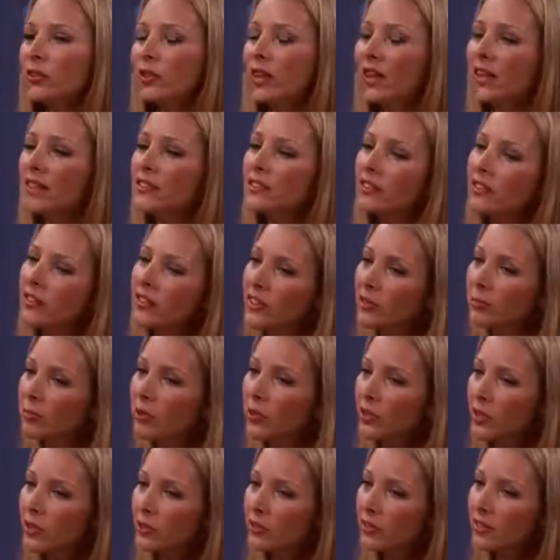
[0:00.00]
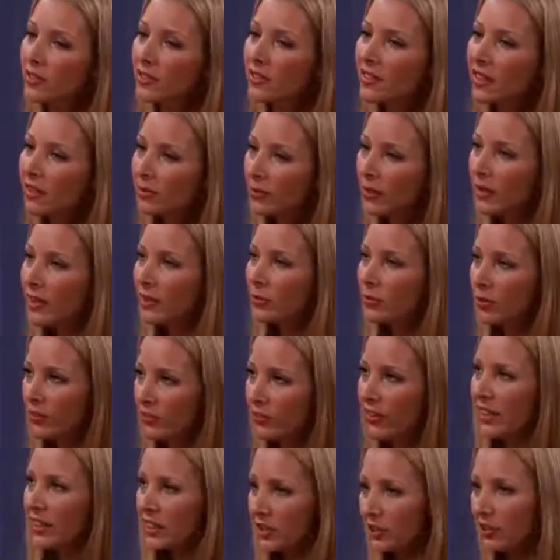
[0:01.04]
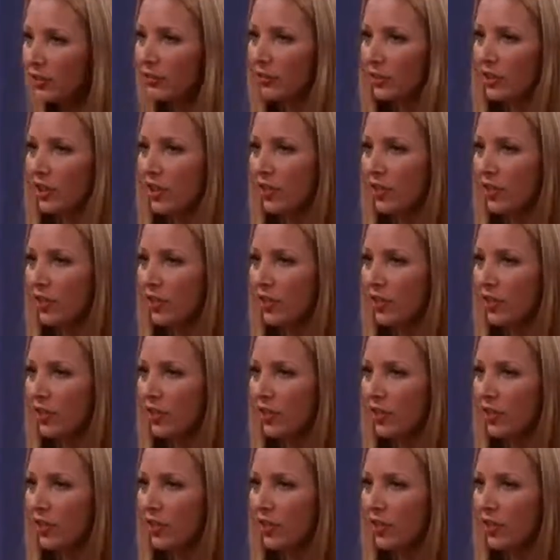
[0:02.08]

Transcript: don't you guys go get portraits done by a professional